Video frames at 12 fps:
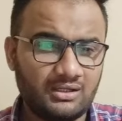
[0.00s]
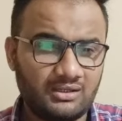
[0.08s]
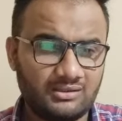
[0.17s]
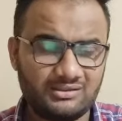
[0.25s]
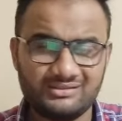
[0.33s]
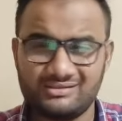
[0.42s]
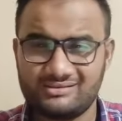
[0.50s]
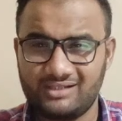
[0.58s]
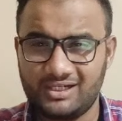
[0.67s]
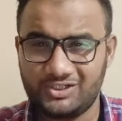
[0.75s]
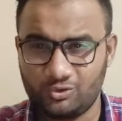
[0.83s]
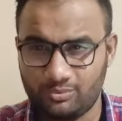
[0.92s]
This is
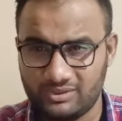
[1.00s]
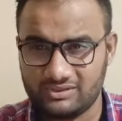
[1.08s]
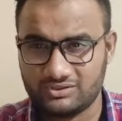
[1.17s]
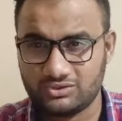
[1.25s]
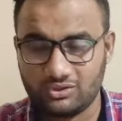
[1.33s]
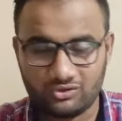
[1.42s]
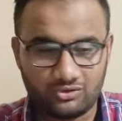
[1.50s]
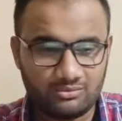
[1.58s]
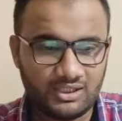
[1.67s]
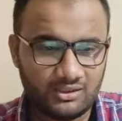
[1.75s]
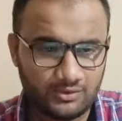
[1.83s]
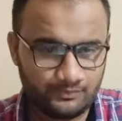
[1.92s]
82 pages
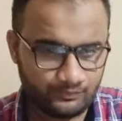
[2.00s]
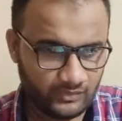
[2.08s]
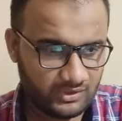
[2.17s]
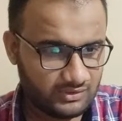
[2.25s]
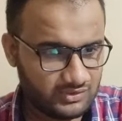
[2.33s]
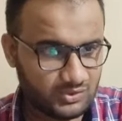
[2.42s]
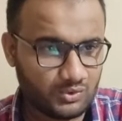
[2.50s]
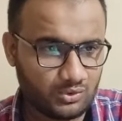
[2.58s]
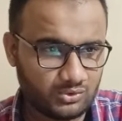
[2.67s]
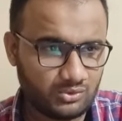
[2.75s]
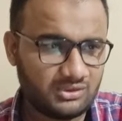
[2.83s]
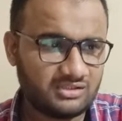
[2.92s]
document. Just
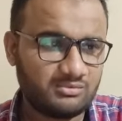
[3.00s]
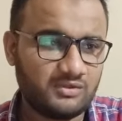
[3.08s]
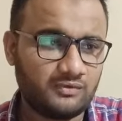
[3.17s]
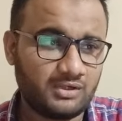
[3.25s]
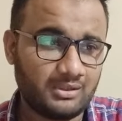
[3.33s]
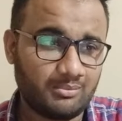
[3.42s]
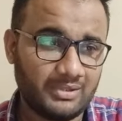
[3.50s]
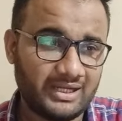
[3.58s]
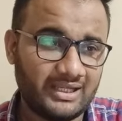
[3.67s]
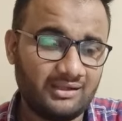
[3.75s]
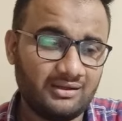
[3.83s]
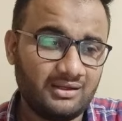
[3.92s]
go through this before
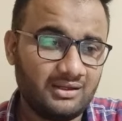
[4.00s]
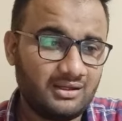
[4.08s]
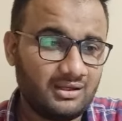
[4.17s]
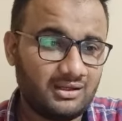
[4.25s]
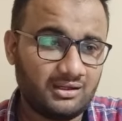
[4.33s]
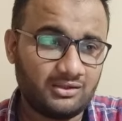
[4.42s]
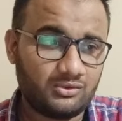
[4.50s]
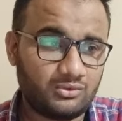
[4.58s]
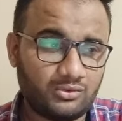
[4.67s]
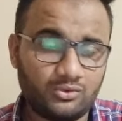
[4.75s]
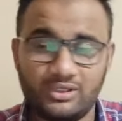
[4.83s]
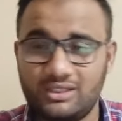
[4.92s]
applying.
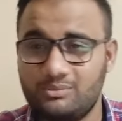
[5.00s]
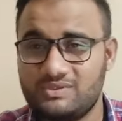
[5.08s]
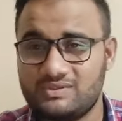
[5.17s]
Don't do any